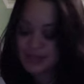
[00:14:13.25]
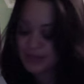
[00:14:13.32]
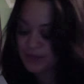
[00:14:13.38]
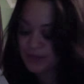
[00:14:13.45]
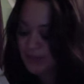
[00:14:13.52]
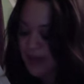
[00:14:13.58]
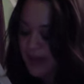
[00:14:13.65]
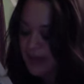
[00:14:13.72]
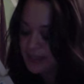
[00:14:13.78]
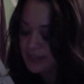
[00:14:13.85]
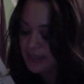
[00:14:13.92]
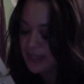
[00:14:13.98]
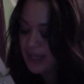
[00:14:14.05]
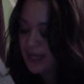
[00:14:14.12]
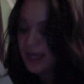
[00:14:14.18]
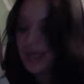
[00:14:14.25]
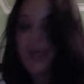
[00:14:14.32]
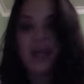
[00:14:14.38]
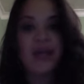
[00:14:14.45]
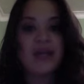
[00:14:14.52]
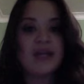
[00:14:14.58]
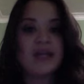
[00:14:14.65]
mask
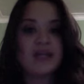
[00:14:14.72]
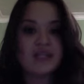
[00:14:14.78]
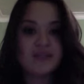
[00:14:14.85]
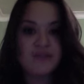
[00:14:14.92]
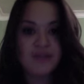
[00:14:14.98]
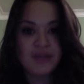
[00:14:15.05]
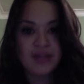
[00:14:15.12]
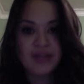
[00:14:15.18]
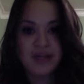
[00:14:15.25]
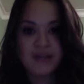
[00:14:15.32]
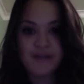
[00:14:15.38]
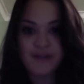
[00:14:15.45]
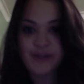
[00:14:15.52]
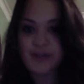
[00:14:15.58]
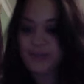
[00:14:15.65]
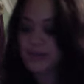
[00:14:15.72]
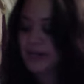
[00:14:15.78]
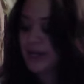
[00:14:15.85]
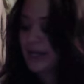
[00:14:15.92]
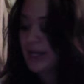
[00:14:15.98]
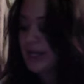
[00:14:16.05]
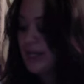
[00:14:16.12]
and an exfoliator for your
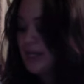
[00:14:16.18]
body.